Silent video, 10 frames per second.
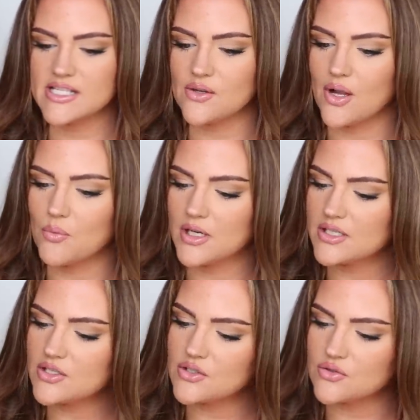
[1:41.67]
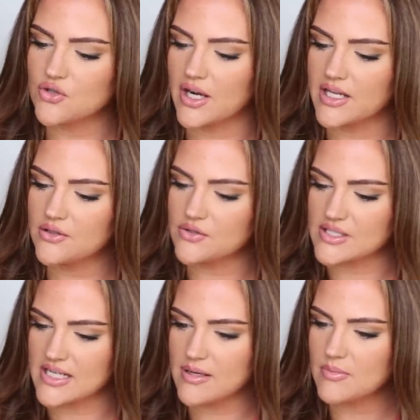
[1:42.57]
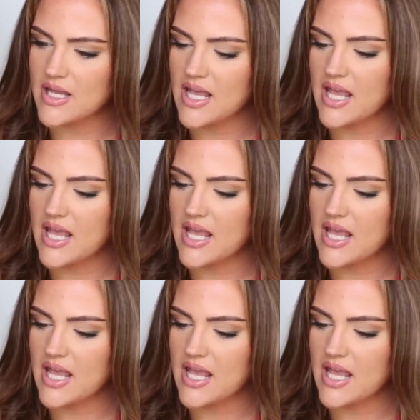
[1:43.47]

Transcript: so I wanted to try it out, use it up,